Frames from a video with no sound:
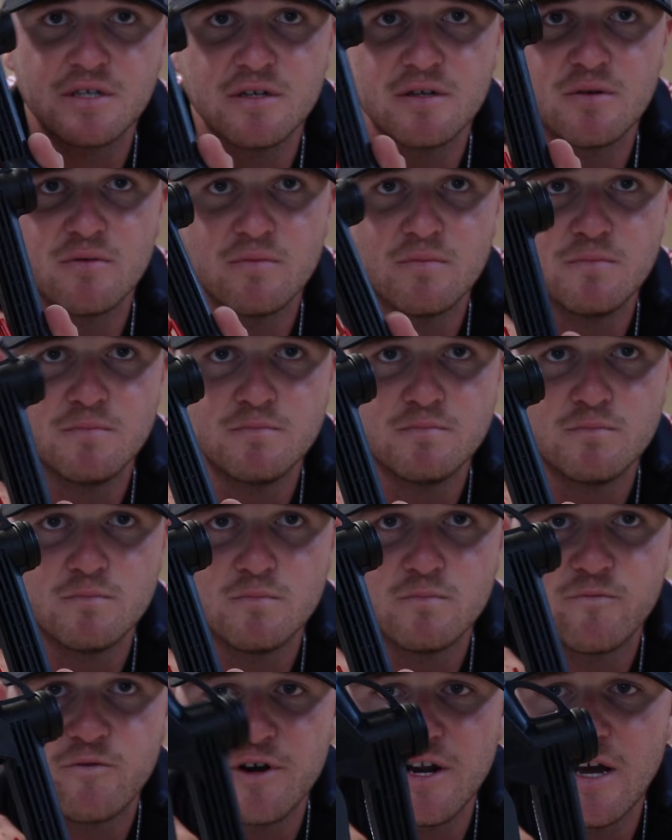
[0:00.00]

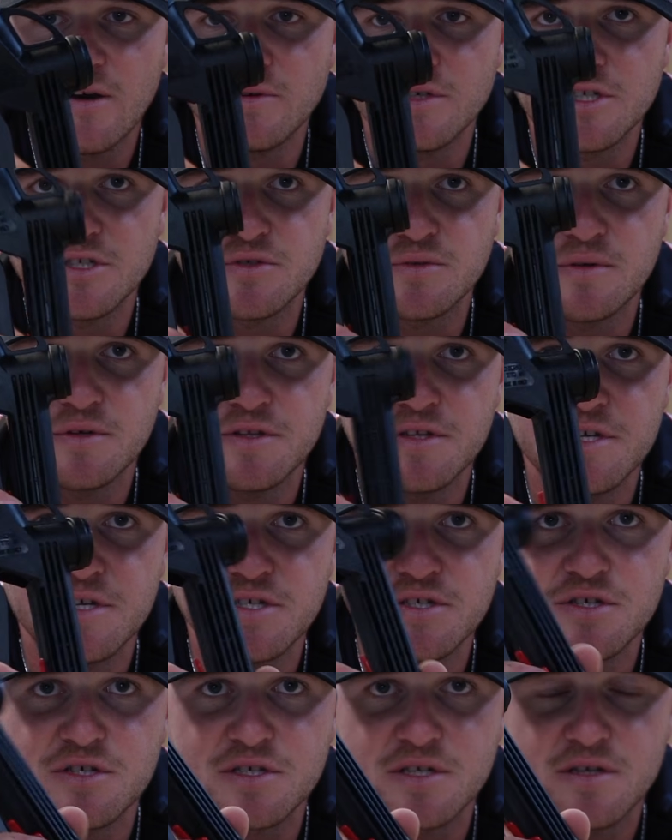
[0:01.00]
run
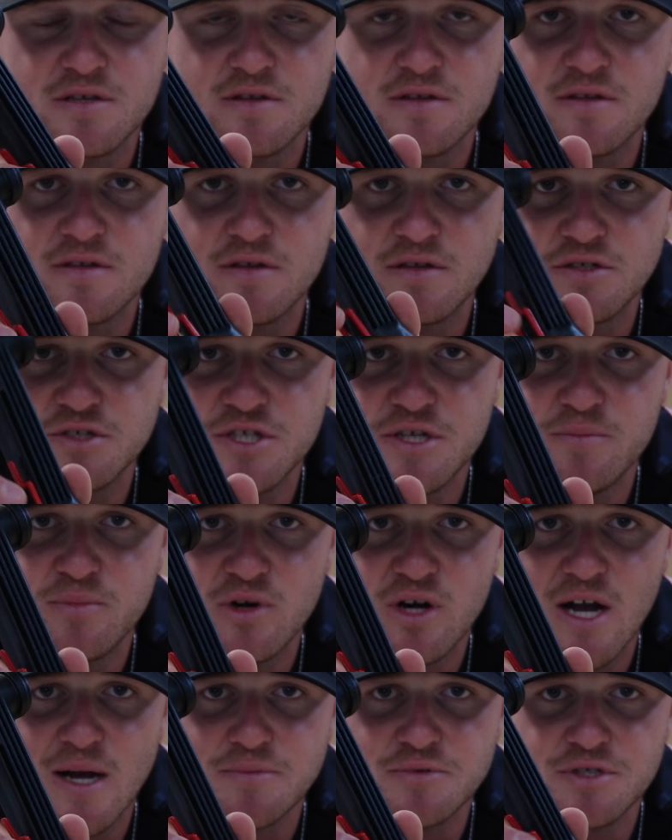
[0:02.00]
these just because it's a
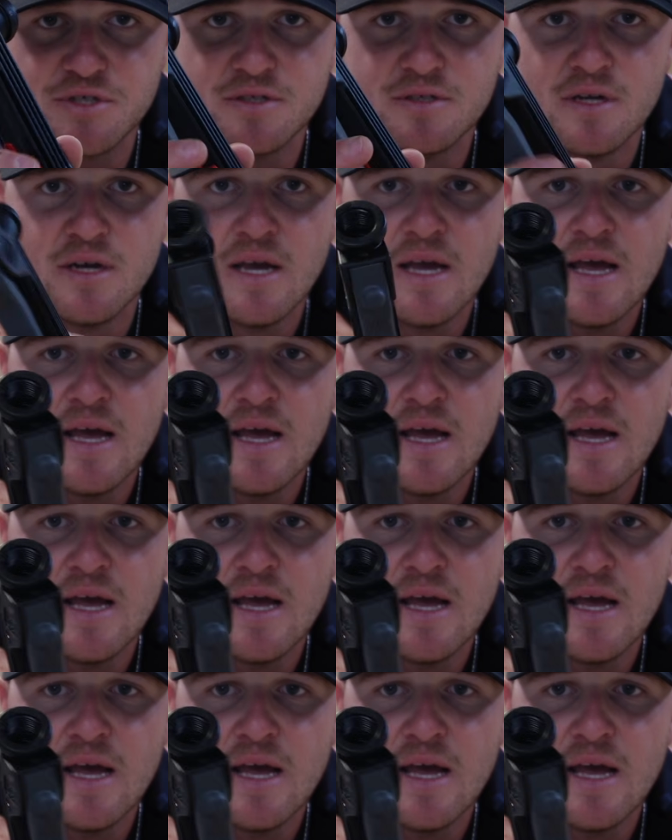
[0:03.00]
cheaper option,